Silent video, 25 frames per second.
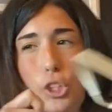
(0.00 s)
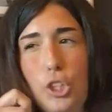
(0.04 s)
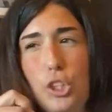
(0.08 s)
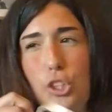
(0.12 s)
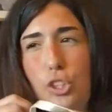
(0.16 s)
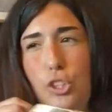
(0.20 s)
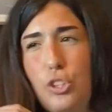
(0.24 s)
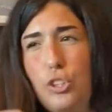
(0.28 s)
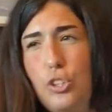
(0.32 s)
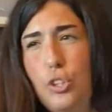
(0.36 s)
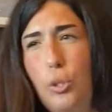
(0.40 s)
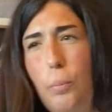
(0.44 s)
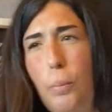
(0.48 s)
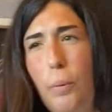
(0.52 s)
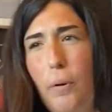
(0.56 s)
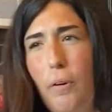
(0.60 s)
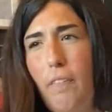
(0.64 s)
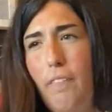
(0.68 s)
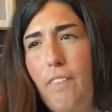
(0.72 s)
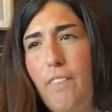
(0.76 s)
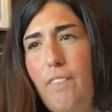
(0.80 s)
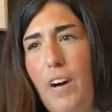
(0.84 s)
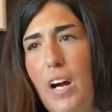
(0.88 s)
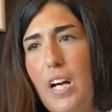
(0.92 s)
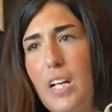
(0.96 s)
just super
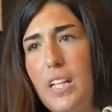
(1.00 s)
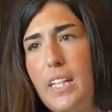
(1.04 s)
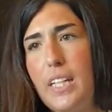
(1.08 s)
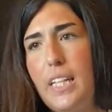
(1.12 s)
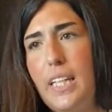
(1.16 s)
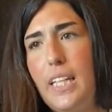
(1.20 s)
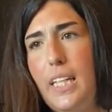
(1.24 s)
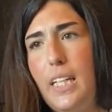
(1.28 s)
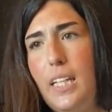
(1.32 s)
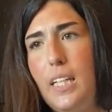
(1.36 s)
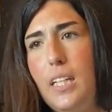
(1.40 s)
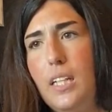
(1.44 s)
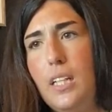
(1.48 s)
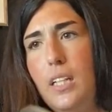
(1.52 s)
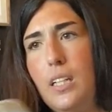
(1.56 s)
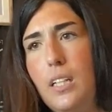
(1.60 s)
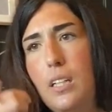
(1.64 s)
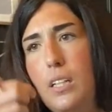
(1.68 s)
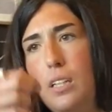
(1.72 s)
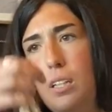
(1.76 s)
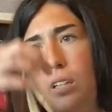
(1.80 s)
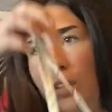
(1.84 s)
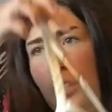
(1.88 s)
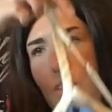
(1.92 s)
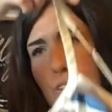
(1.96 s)
funky.
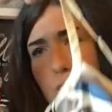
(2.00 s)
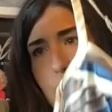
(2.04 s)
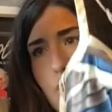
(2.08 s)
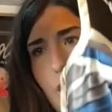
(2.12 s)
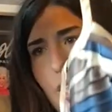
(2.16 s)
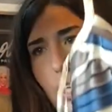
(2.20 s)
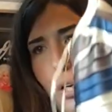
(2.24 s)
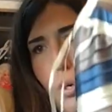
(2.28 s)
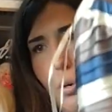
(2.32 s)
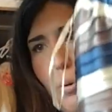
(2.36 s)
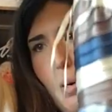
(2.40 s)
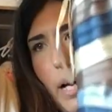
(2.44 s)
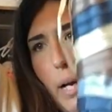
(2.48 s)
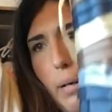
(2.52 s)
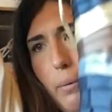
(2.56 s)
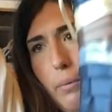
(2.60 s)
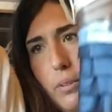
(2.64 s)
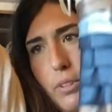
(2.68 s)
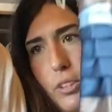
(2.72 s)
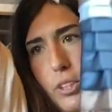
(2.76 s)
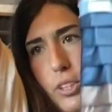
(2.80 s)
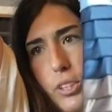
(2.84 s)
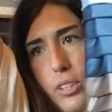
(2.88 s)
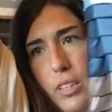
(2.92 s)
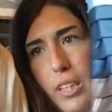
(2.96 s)
So I was
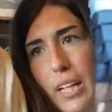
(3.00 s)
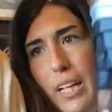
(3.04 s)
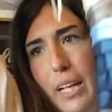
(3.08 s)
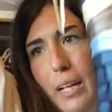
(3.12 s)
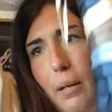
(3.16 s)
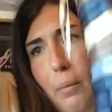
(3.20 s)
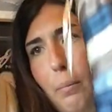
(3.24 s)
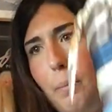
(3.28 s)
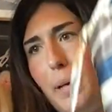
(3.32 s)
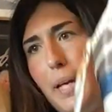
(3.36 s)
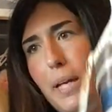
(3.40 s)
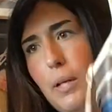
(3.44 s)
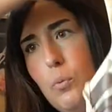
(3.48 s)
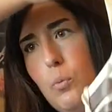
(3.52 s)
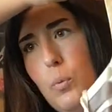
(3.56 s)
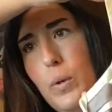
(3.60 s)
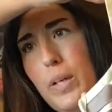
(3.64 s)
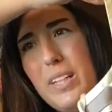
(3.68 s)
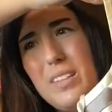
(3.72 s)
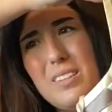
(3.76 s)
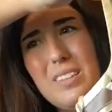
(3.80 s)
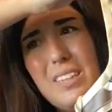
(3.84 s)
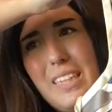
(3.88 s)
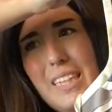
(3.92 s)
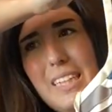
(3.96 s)
just like, man,
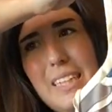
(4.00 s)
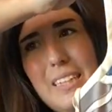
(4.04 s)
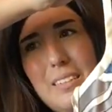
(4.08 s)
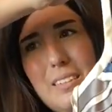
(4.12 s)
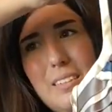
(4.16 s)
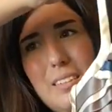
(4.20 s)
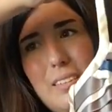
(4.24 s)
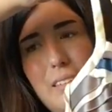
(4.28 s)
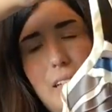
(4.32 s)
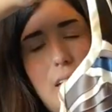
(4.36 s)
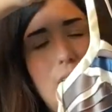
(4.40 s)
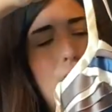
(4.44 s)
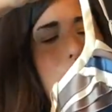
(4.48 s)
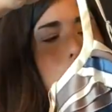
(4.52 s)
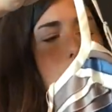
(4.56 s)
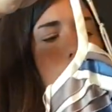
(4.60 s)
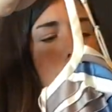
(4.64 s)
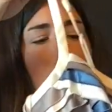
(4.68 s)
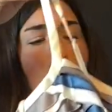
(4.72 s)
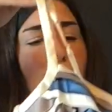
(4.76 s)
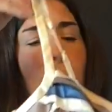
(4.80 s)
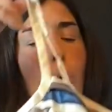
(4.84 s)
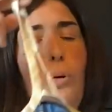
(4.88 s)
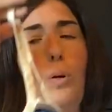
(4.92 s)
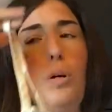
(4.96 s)
weird things sell.
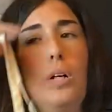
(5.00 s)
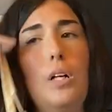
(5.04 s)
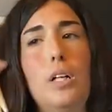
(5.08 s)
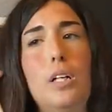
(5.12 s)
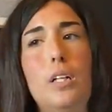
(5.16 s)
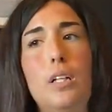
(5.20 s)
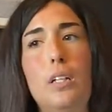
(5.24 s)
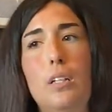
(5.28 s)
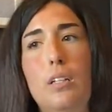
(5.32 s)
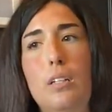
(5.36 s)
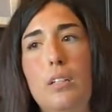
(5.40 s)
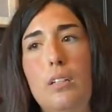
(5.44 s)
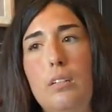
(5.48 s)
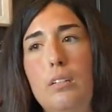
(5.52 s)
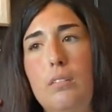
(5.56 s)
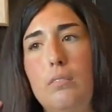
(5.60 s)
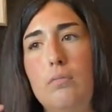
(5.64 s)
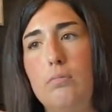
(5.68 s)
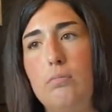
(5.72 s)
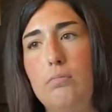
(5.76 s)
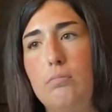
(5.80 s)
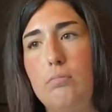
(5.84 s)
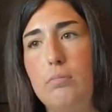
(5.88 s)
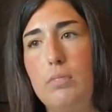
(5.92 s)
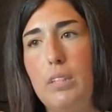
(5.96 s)
So
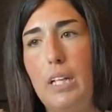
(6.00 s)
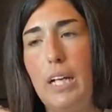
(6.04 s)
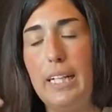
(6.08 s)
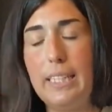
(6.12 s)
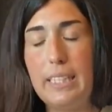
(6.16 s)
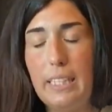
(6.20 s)
I